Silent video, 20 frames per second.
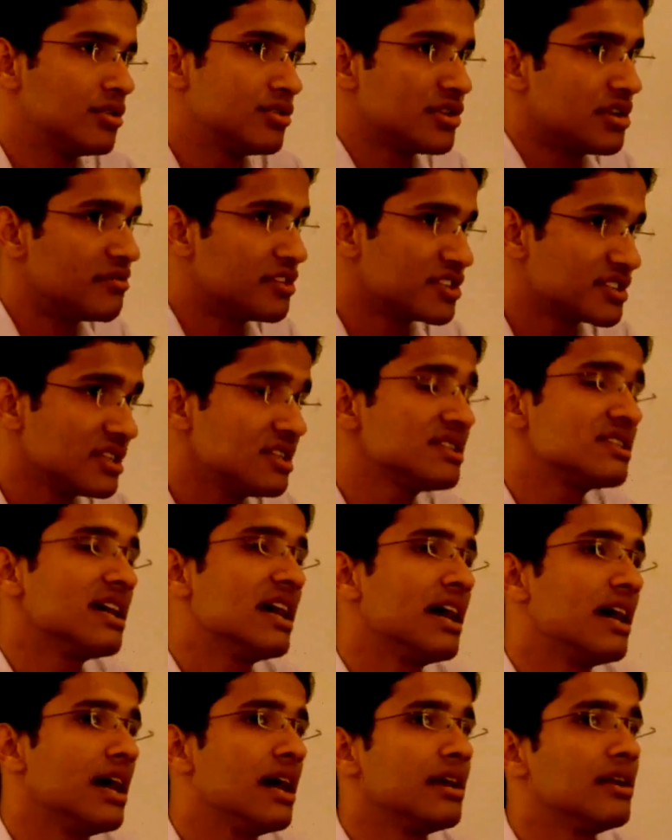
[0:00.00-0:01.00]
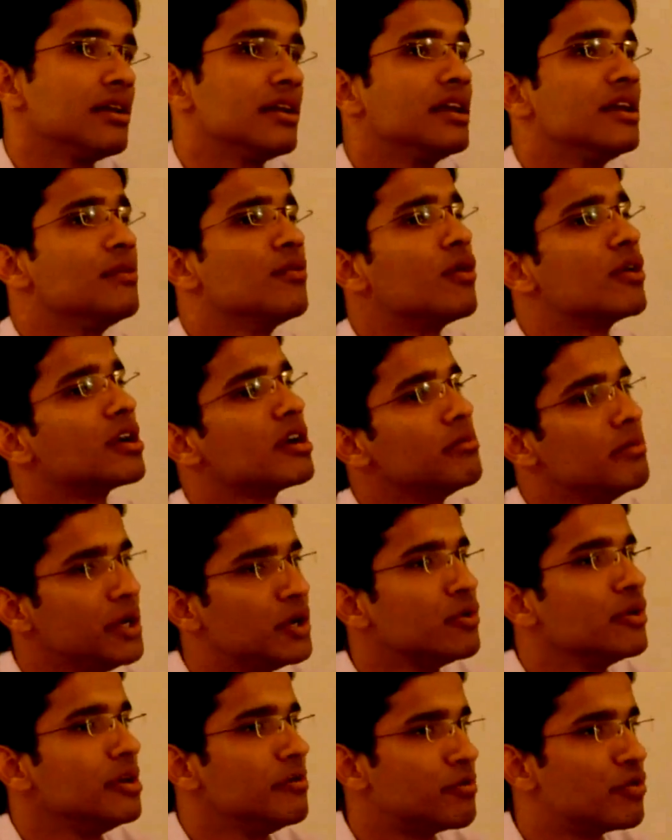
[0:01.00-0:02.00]
traversals, and he wanted me
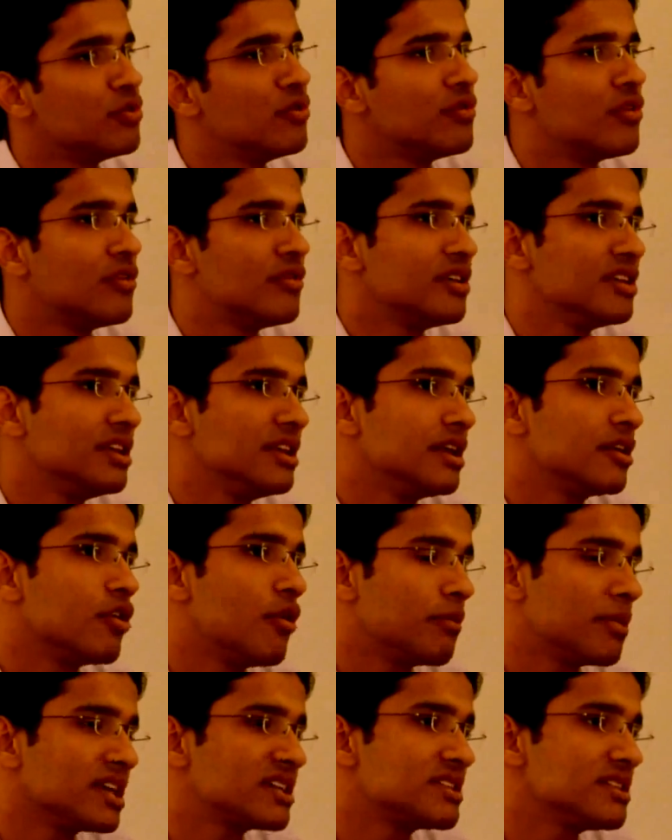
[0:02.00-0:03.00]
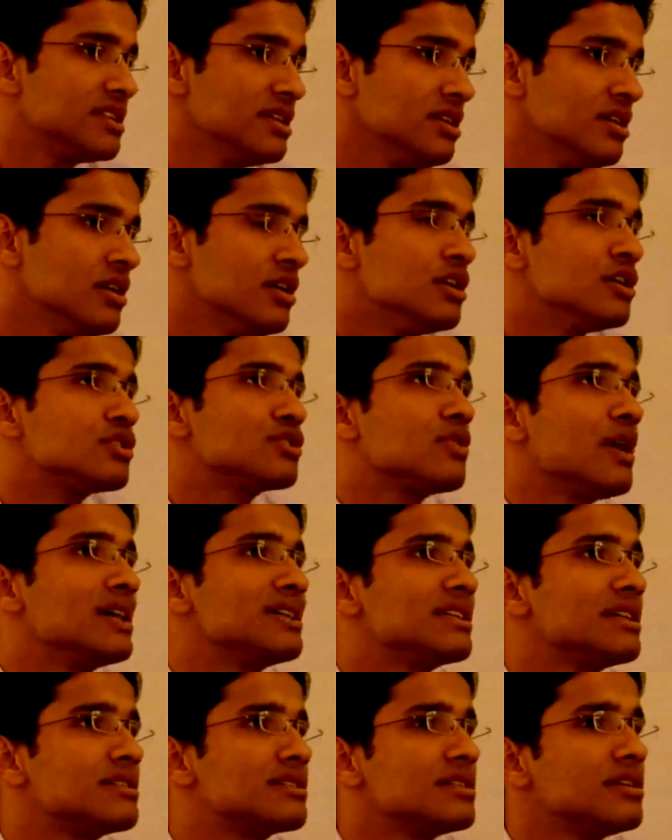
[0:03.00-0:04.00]
to improve over the complexity. So I
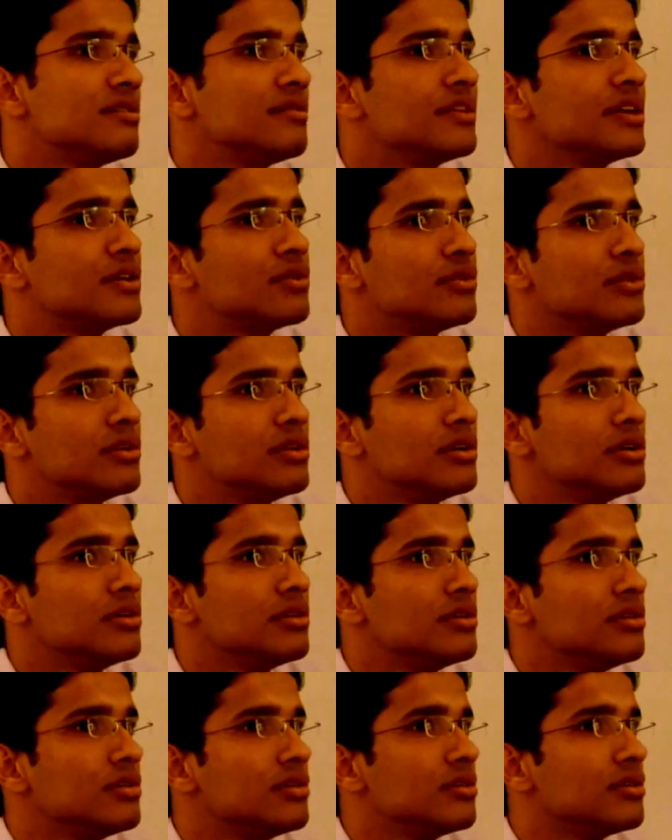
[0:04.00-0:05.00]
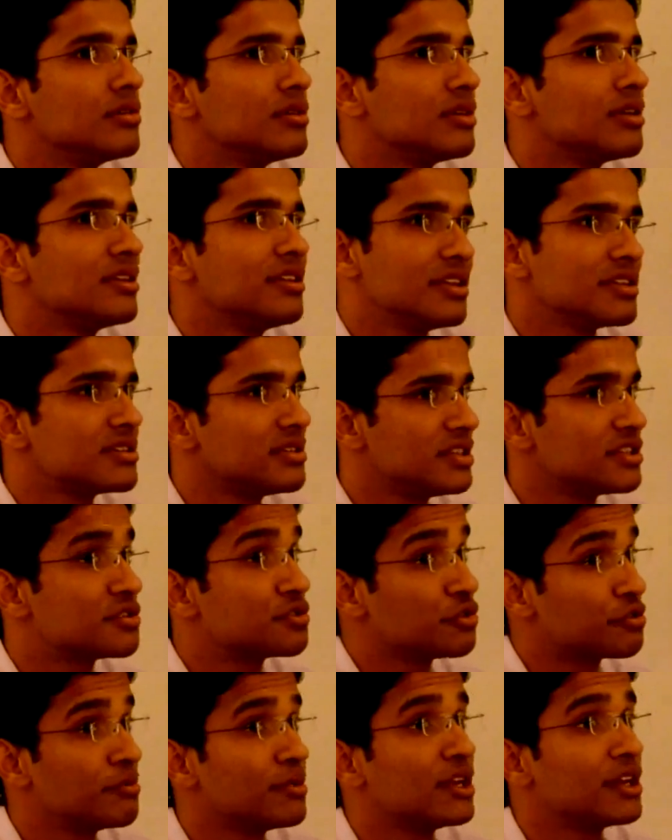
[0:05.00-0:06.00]
said, sir, we could, this
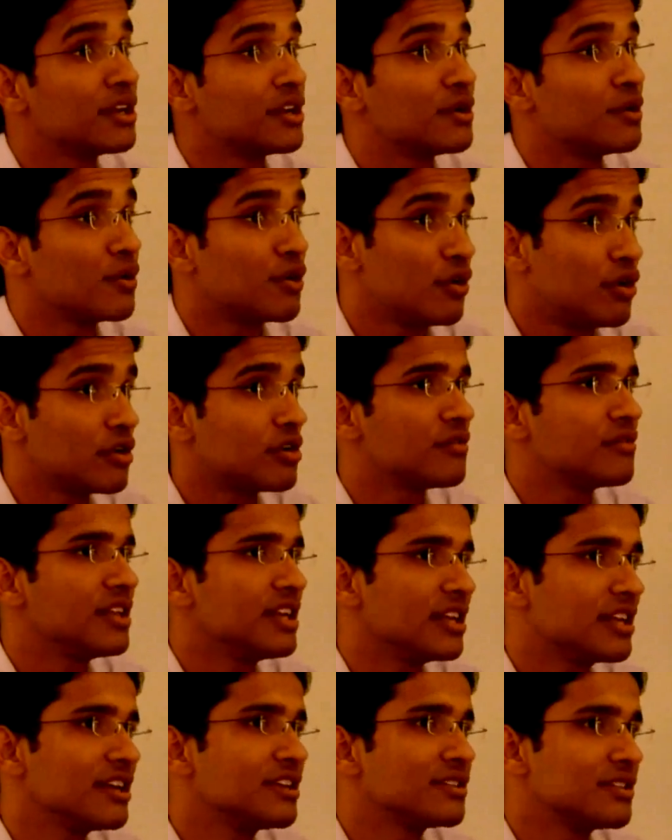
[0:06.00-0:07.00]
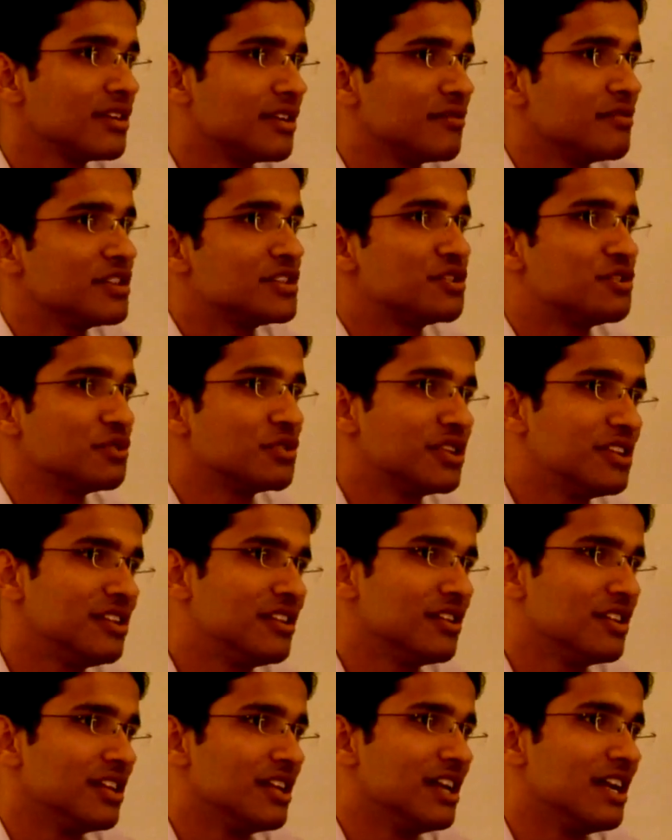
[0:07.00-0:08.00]
took me a whole lot of thinking, which took
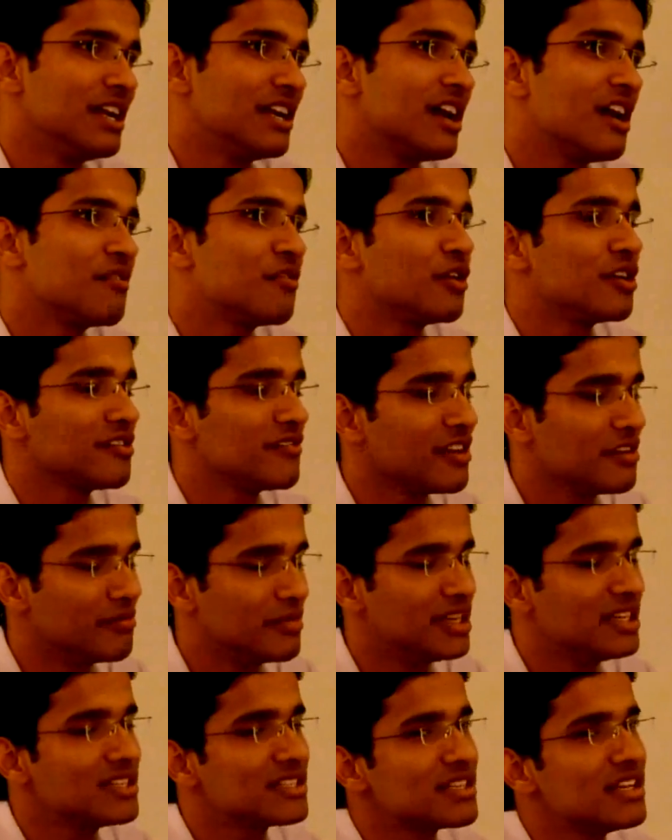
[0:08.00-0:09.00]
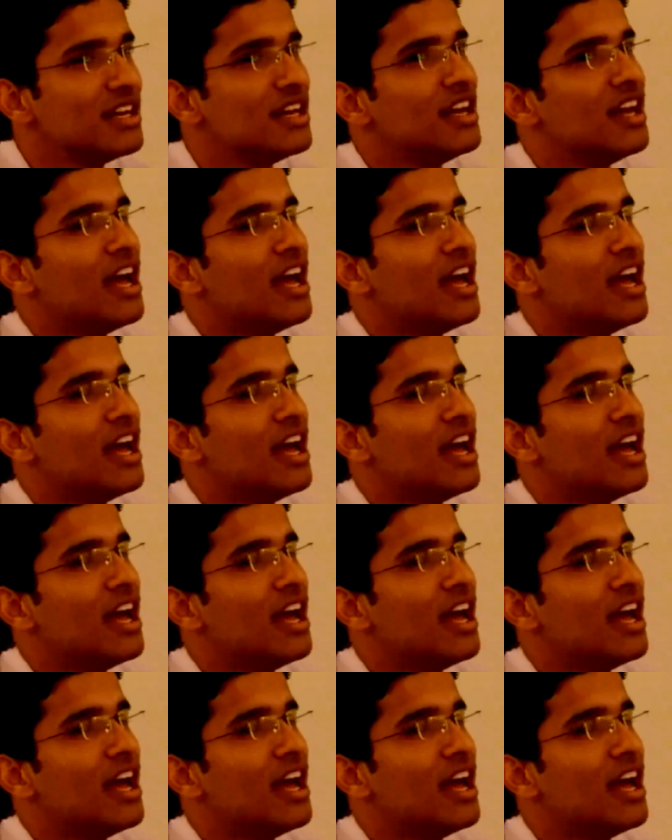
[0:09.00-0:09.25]
the entire 45 minutes.